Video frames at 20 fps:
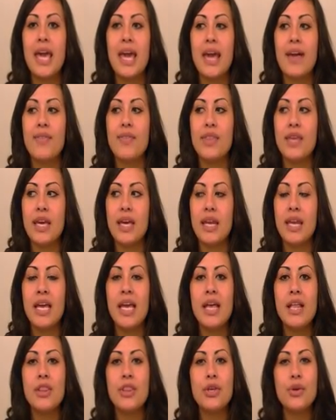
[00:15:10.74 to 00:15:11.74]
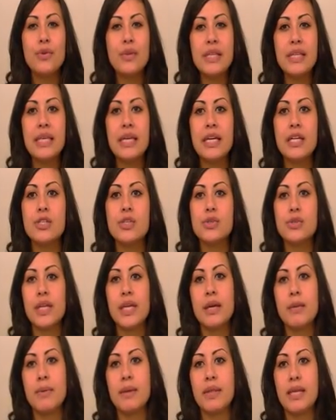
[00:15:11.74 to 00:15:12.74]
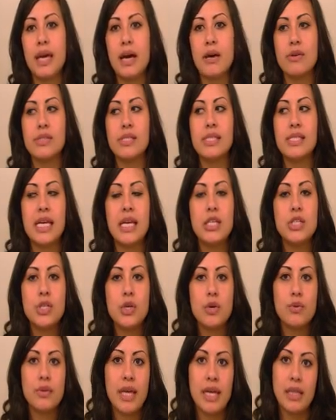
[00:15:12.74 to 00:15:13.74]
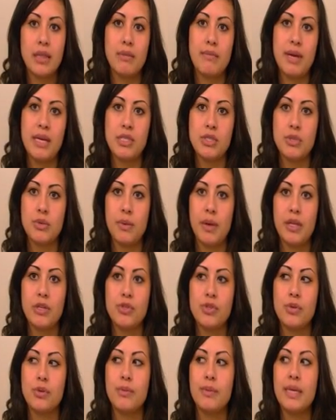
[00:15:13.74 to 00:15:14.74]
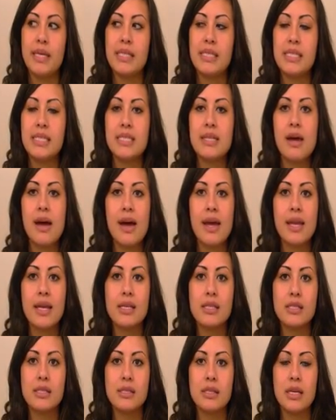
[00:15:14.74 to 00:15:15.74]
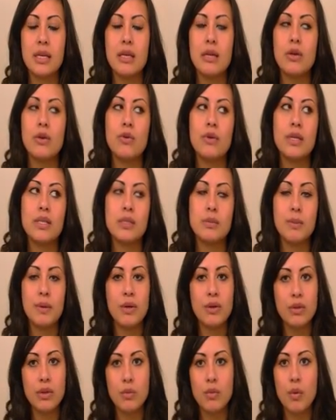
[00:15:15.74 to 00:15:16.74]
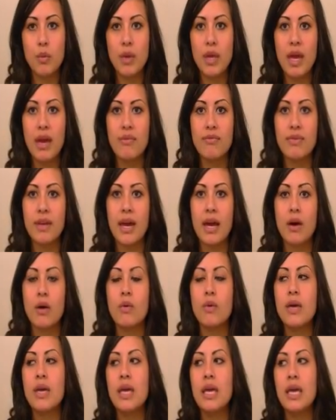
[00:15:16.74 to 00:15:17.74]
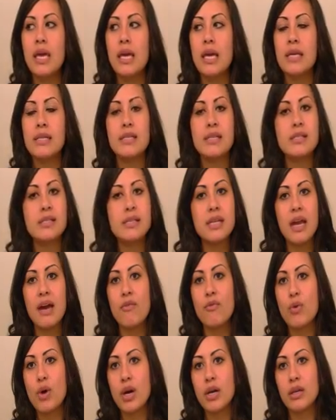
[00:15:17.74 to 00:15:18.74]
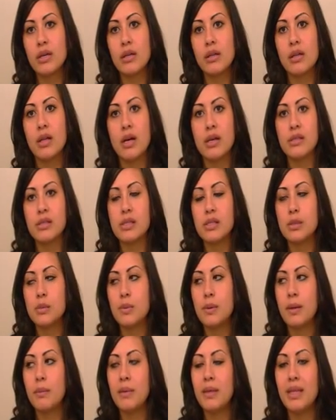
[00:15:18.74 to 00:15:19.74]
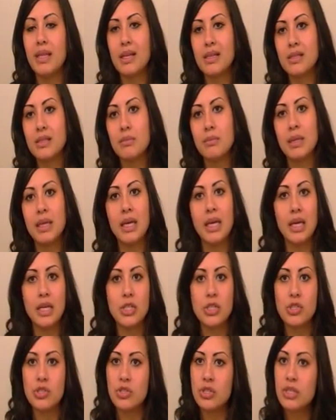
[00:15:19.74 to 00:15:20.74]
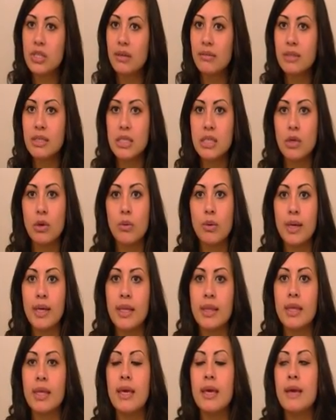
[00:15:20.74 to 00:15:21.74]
And then the only thing I don't like about the house is I don't like the master bedroom. It's not as, you know, it's bigger than what we have now. It doesn't have walk-in closets, but I mean, that's something I guess you just have to deal with.